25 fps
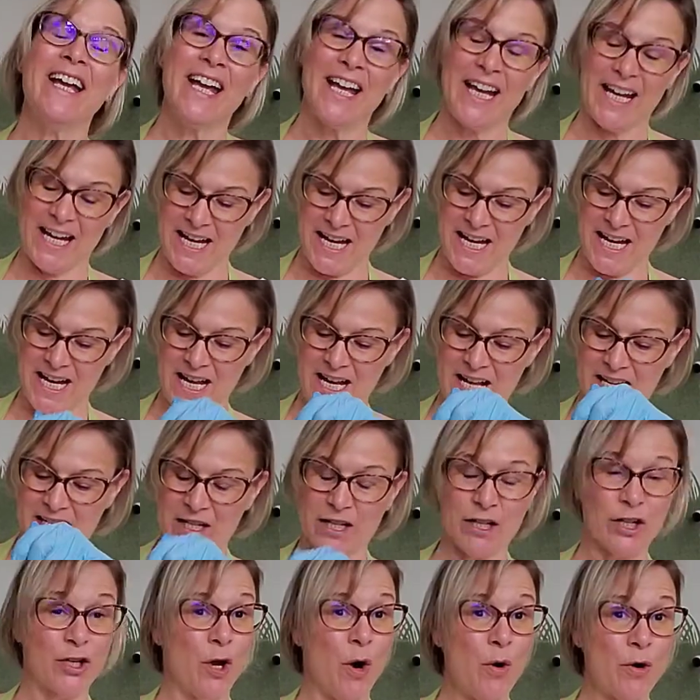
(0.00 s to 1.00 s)

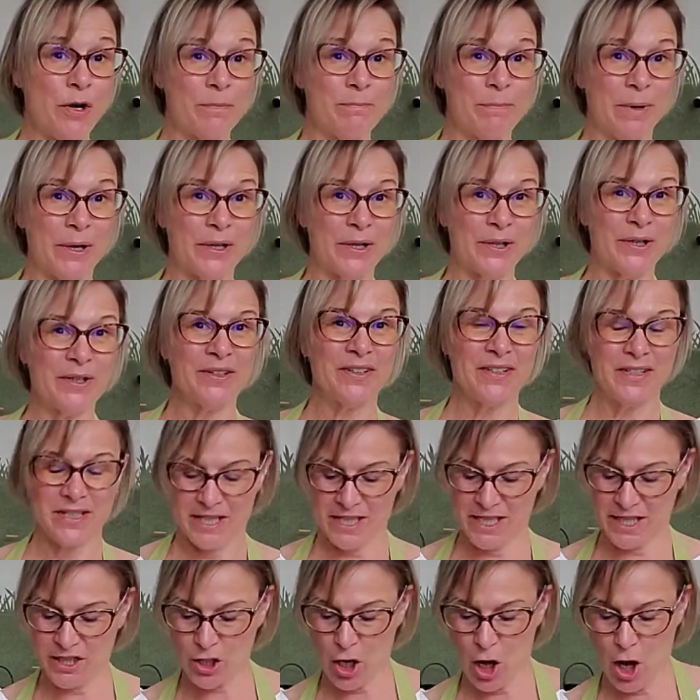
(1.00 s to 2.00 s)
and cocoa butter
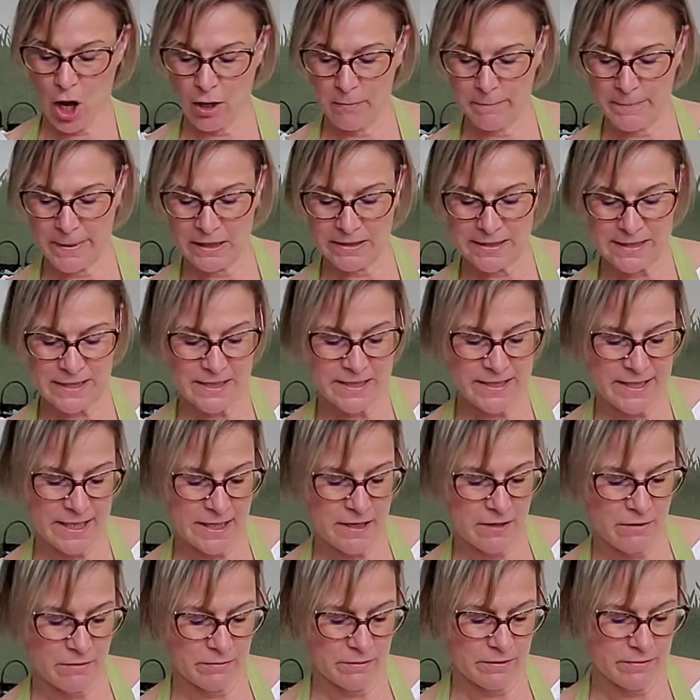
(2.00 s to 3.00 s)
is all melted
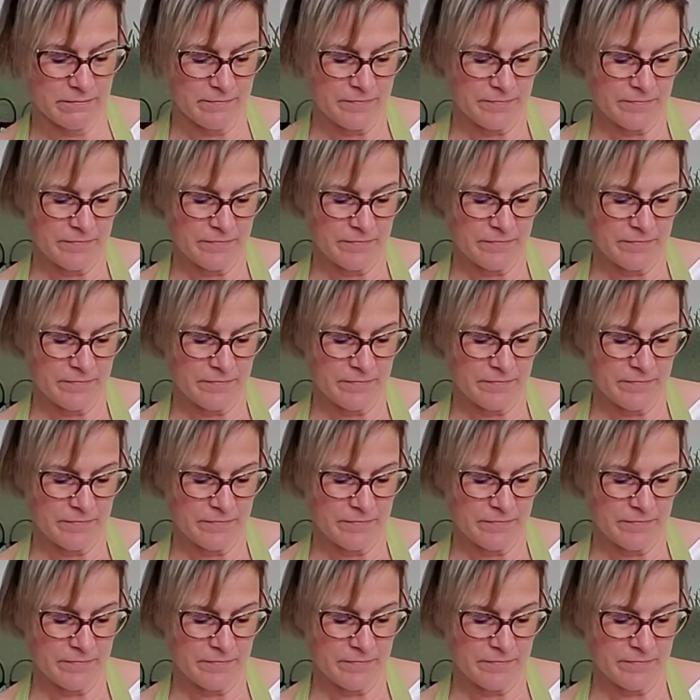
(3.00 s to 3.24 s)
down.